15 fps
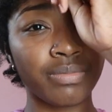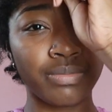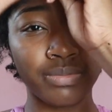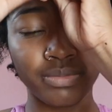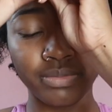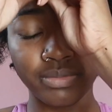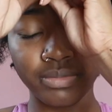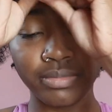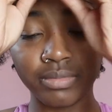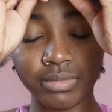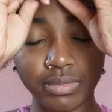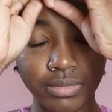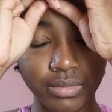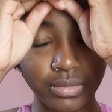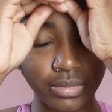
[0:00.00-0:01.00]

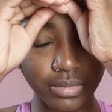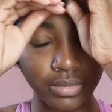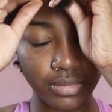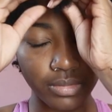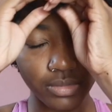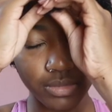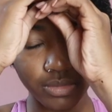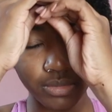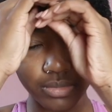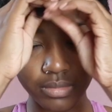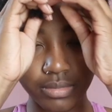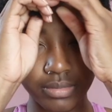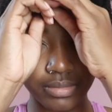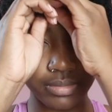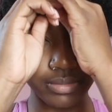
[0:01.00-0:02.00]

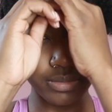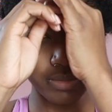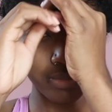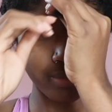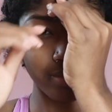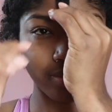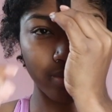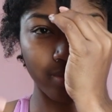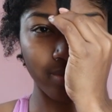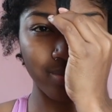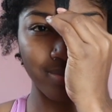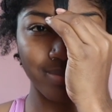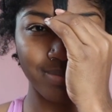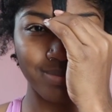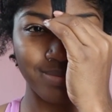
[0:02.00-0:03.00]

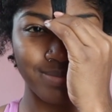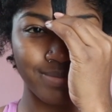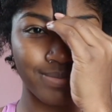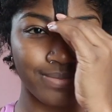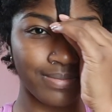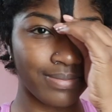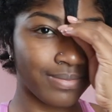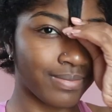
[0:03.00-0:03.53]
(no one is talking)